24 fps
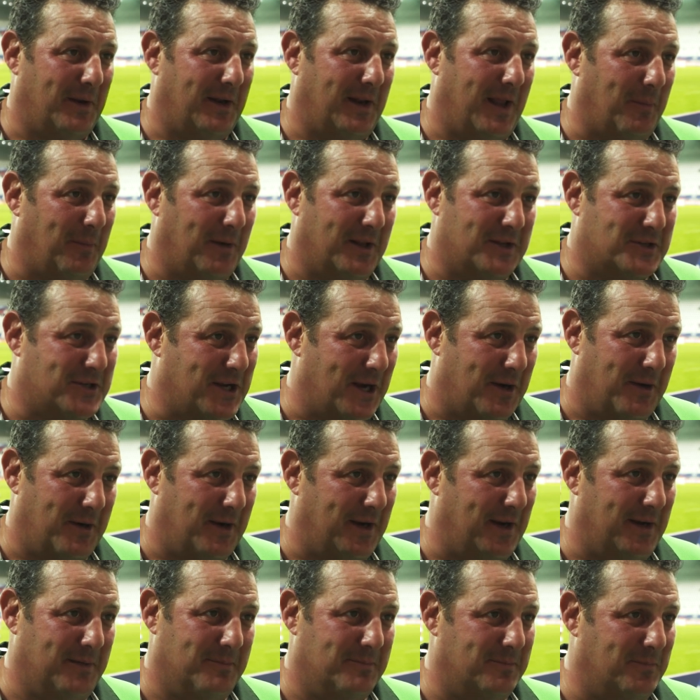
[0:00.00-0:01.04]
Emily
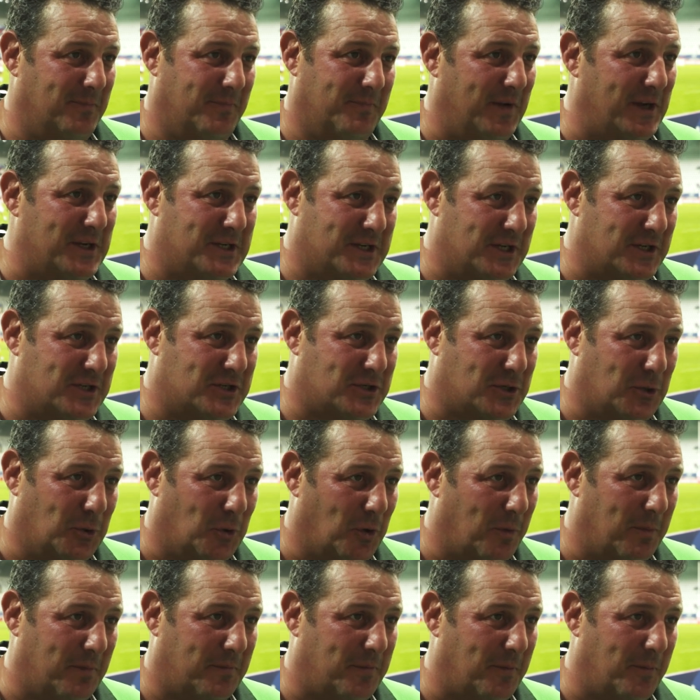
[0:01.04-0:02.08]
Cherry, vintage
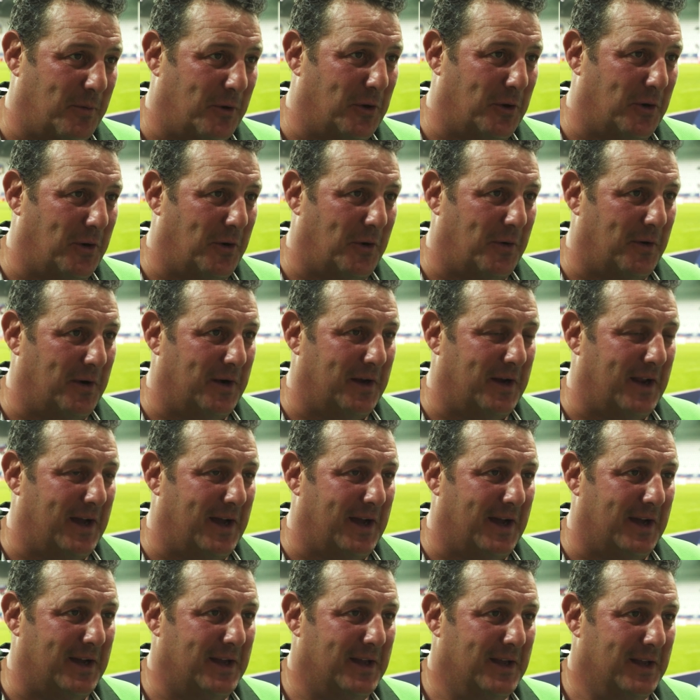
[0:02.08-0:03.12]
tournament from her,
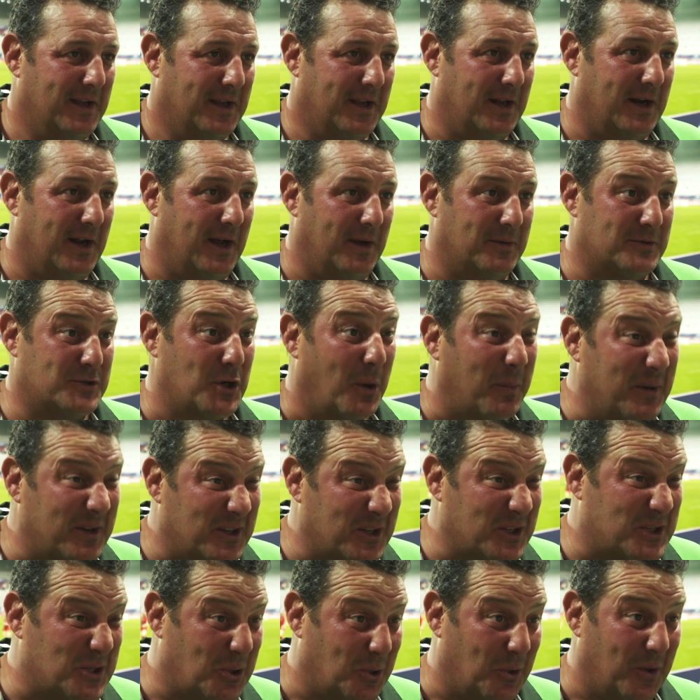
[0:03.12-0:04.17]
and Domi
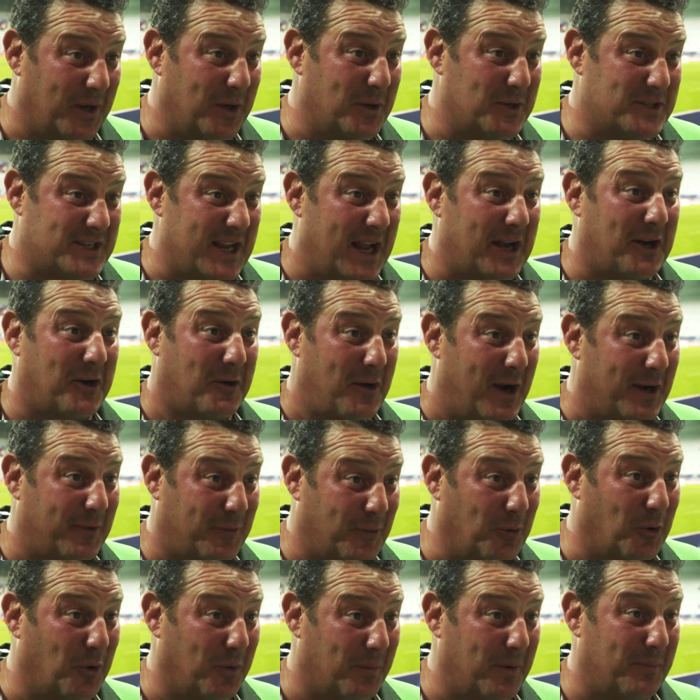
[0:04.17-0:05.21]
Dutoy, who's had a great
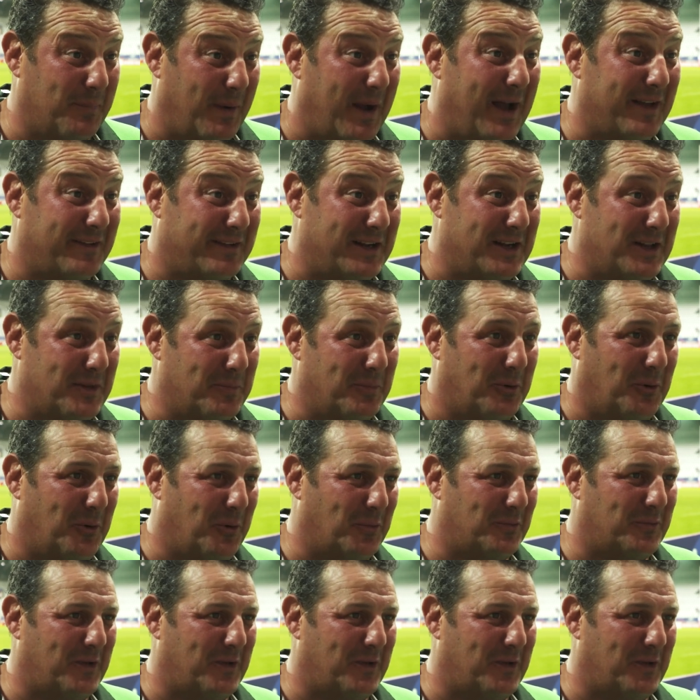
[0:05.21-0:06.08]
tournament passing in the ball.